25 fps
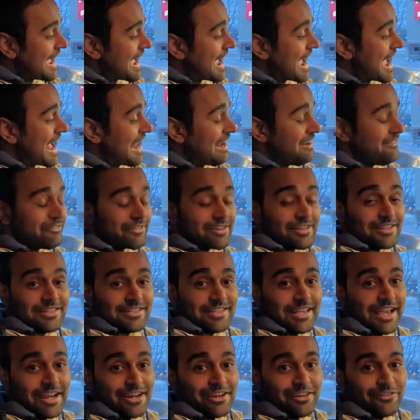adverse
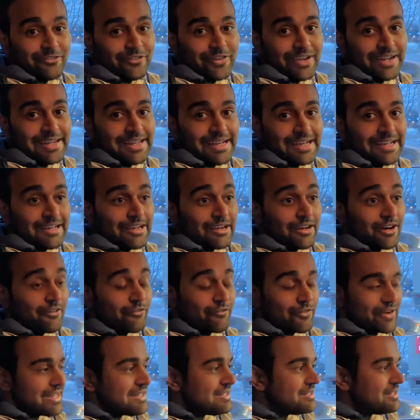side of it,
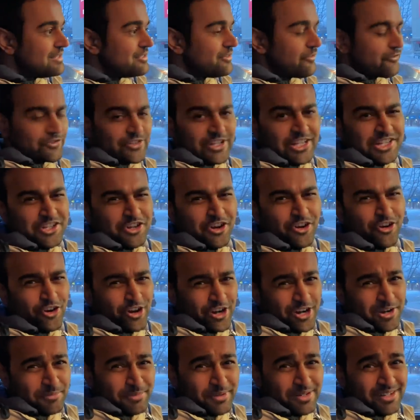of winters, of such
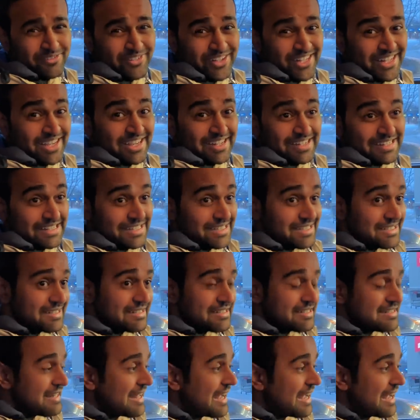horrible weather conditions,